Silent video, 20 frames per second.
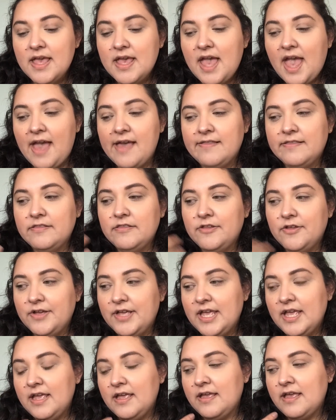at
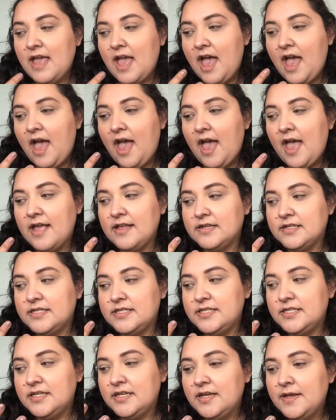looking
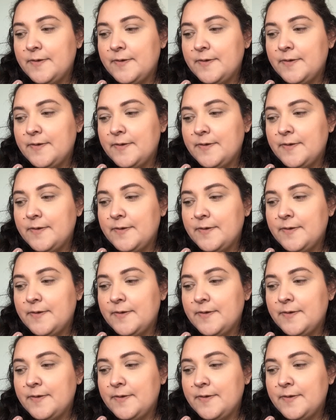at